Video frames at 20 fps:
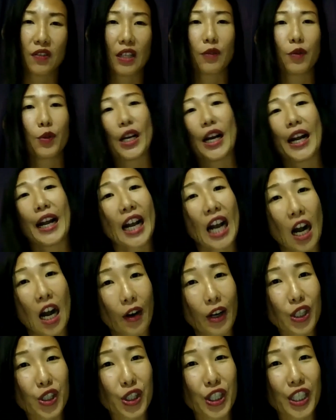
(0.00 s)
and we are
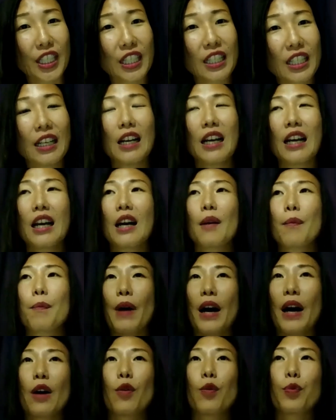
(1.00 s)
encouraging.
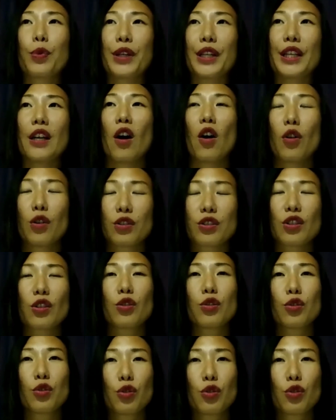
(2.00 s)
But we also